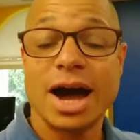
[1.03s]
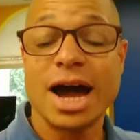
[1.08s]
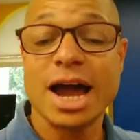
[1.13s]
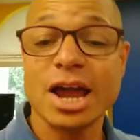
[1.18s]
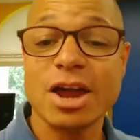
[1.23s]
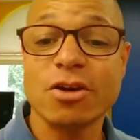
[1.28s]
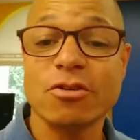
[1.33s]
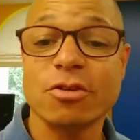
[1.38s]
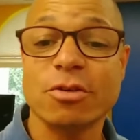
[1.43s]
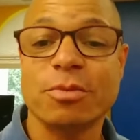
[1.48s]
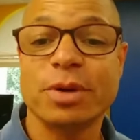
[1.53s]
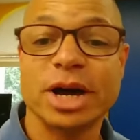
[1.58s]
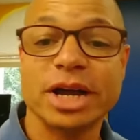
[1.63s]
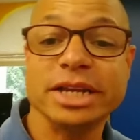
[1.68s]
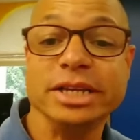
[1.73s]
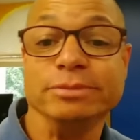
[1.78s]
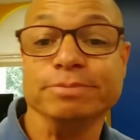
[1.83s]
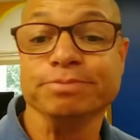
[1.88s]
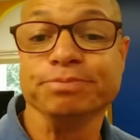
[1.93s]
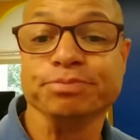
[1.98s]
Hi
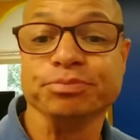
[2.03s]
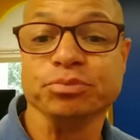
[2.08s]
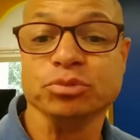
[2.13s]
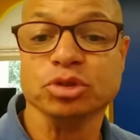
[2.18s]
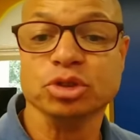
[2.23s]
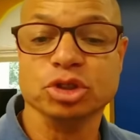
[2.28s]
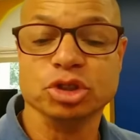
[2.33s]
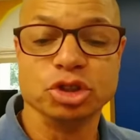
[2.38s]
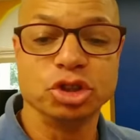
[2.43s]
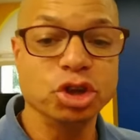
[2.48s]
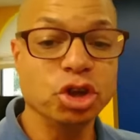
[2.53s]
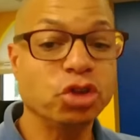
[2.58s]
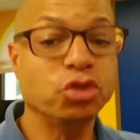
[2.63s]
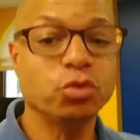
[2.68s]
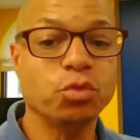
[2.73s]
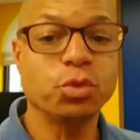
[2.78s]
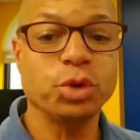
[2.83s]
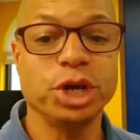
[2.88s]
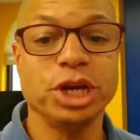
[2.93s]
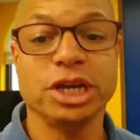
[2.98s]
everybody.
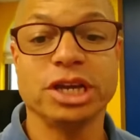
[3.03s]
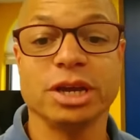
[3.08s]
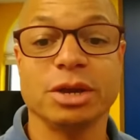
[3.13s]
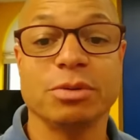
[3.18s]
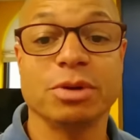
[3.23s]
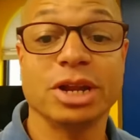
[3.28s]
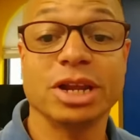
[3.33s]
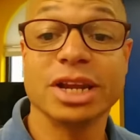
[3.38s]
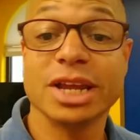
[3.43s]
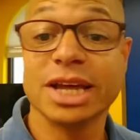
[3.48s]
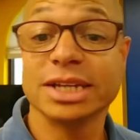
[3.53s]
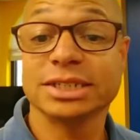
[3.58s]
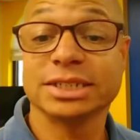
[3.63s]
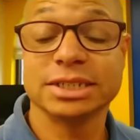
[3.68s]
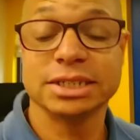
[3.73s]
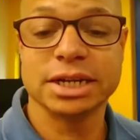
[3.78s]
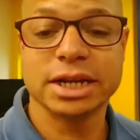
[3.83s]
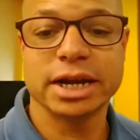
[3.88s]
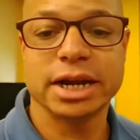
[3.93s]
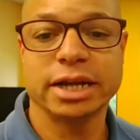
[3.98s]
This week in the
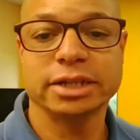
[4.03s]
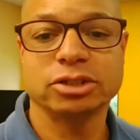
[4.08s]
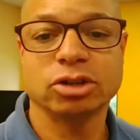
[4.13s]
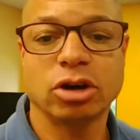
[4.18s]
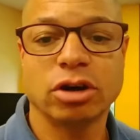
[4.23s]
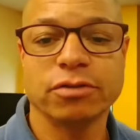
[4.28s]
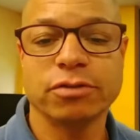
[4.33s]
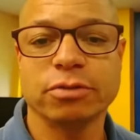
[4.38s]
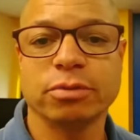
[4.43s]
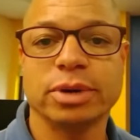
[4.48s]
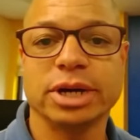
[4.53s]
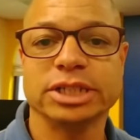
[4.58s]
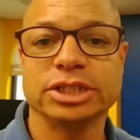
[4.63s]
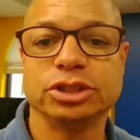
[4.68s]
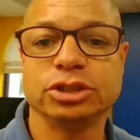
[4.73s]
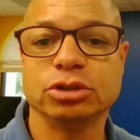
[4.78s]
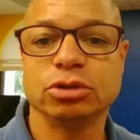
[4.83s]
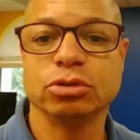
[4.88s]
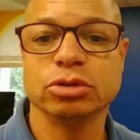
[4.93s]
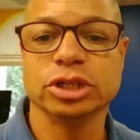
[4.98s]
lesson that I taught for my
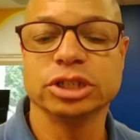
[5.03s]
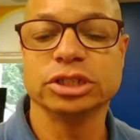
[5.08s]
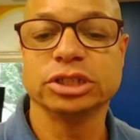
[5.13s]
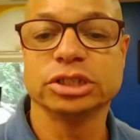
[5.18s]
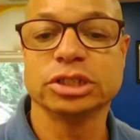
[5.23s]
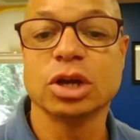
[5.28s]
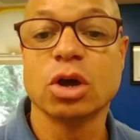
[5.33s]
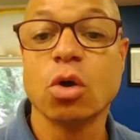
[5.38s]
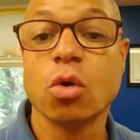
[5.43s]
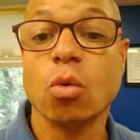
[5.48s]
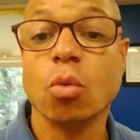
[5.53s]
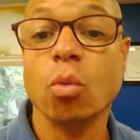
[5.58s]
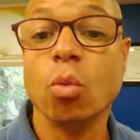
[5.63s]
students